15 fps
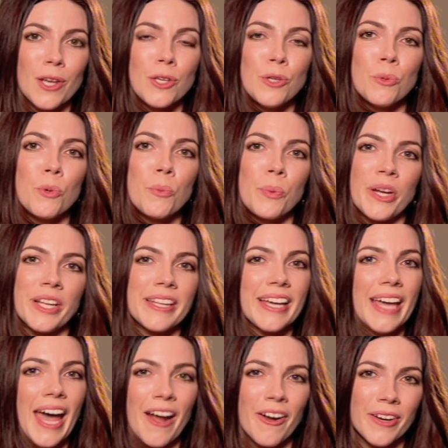you will bring the
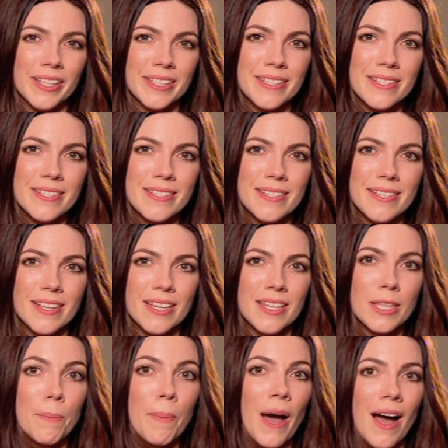characters,
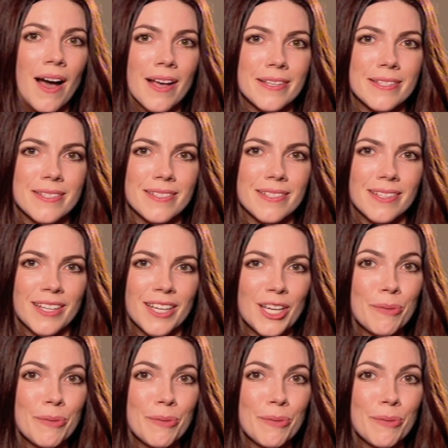the past,